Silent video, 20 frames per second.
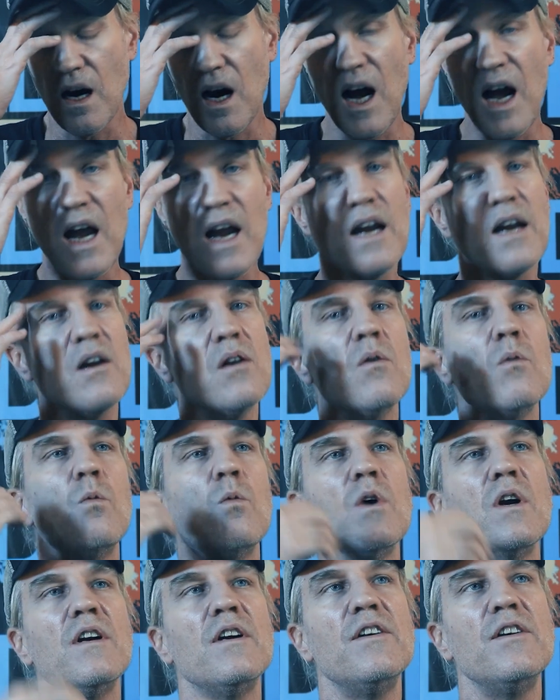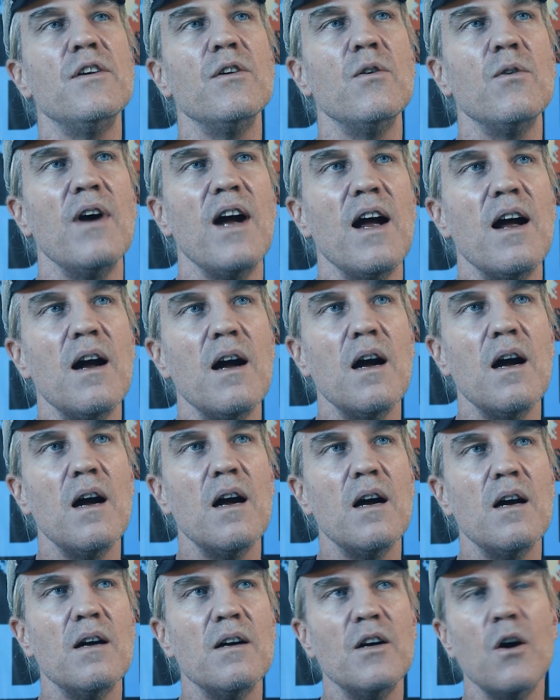I would do
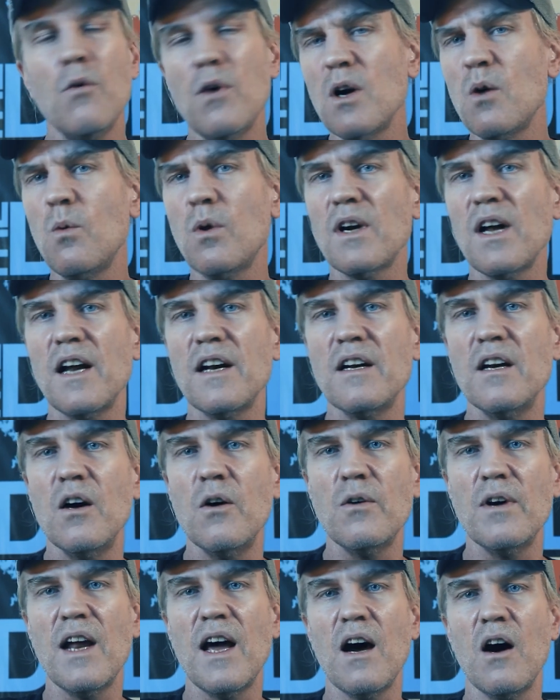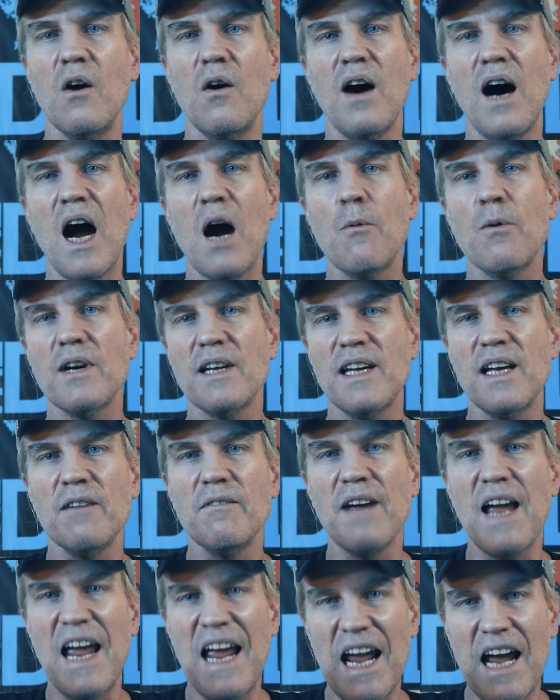knowing what I know now, I would
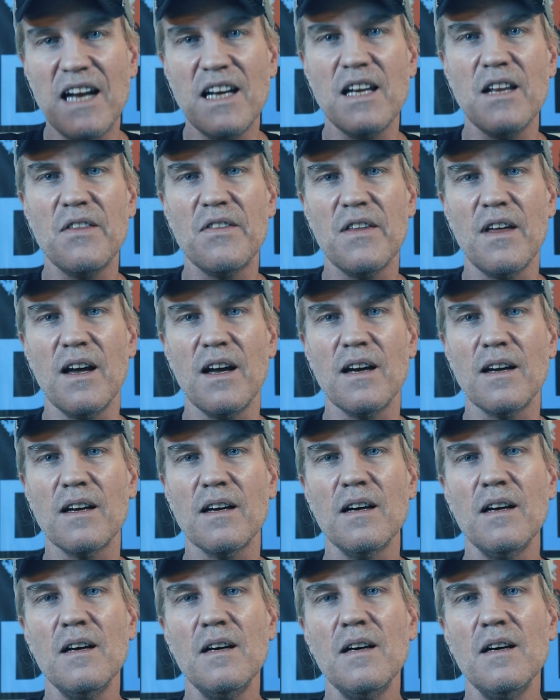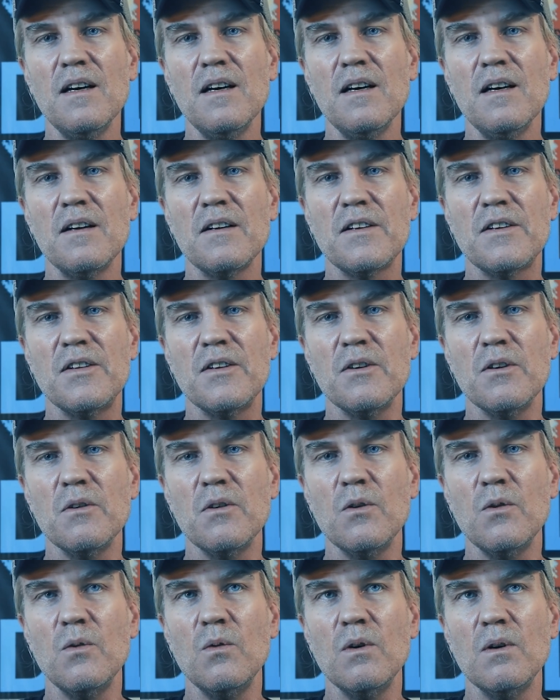give anything
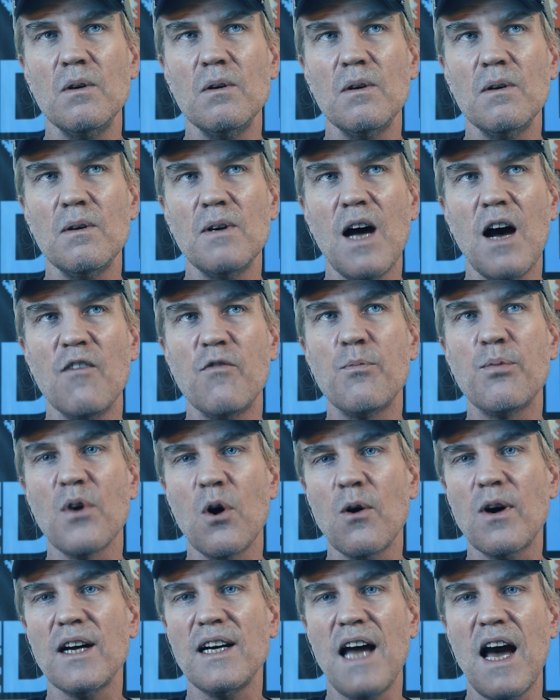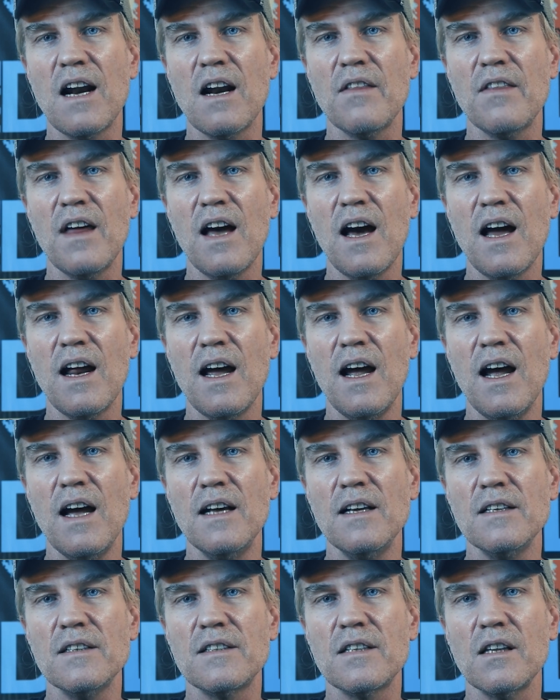to have broken out of that
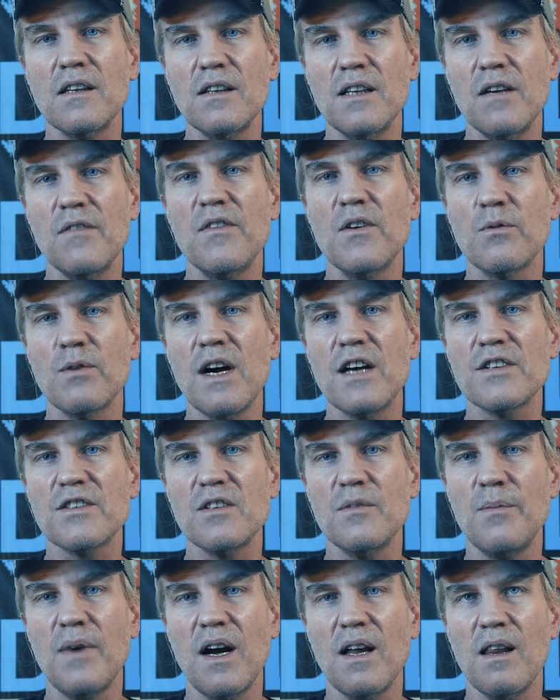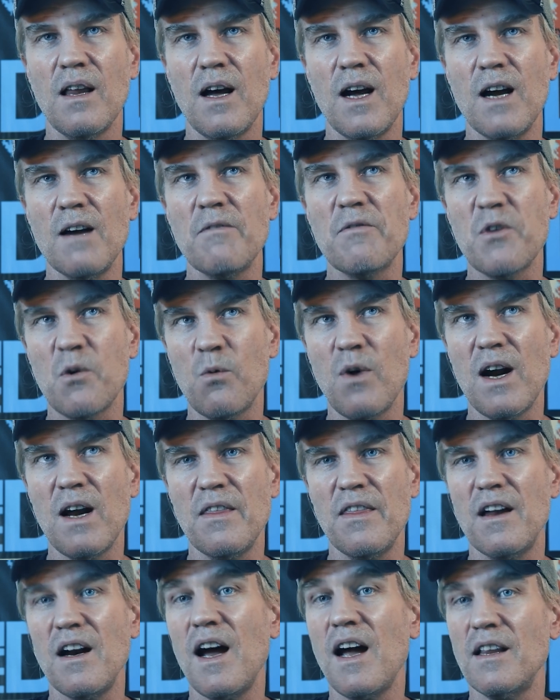and to live the rest of my life the way
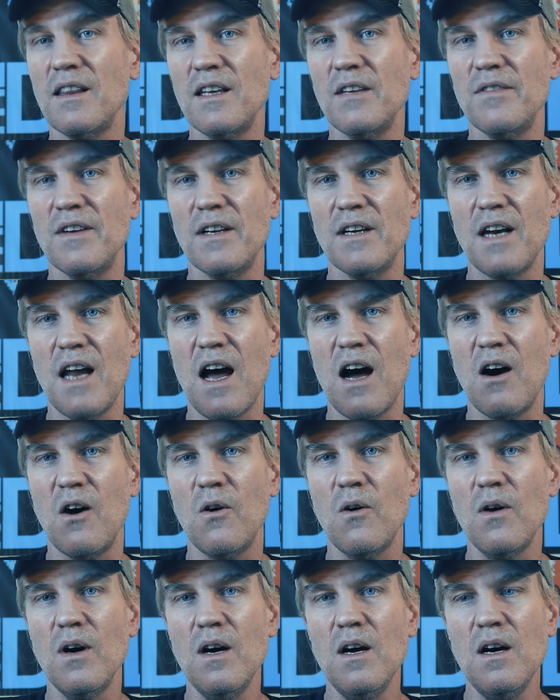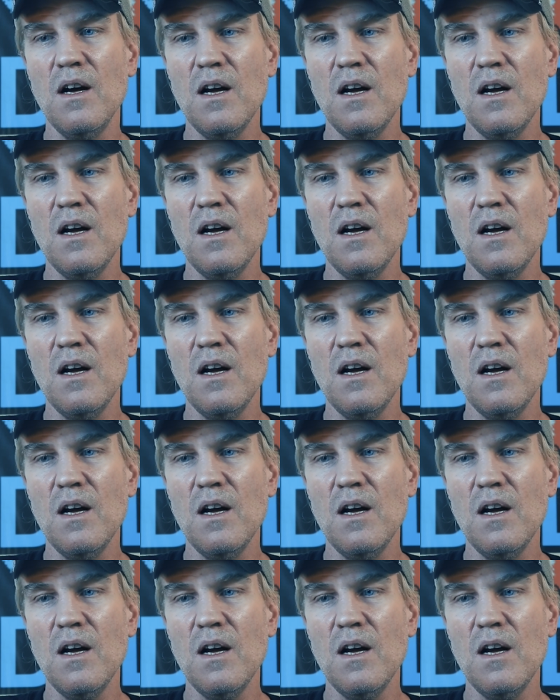that I live it now.